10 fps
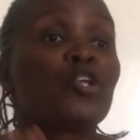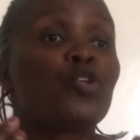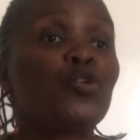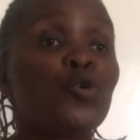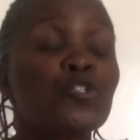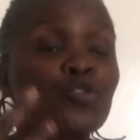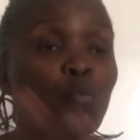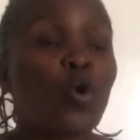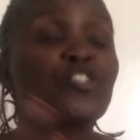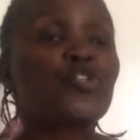Use
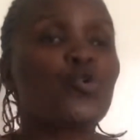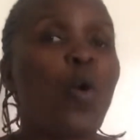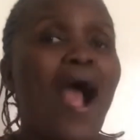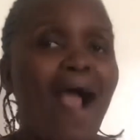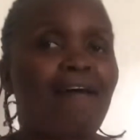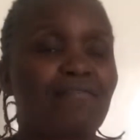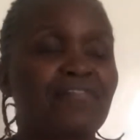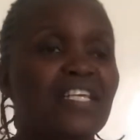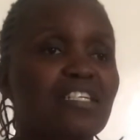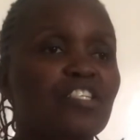what you have.
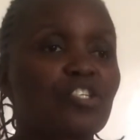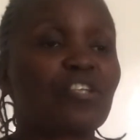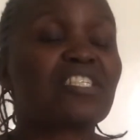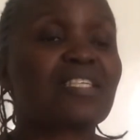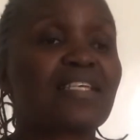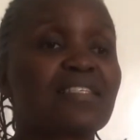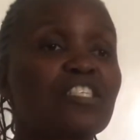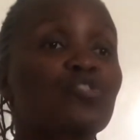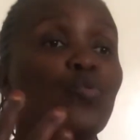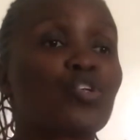The resources
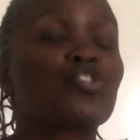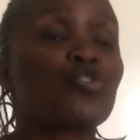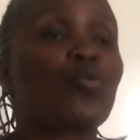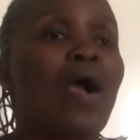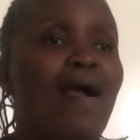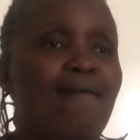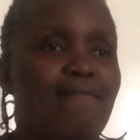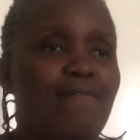is what you have.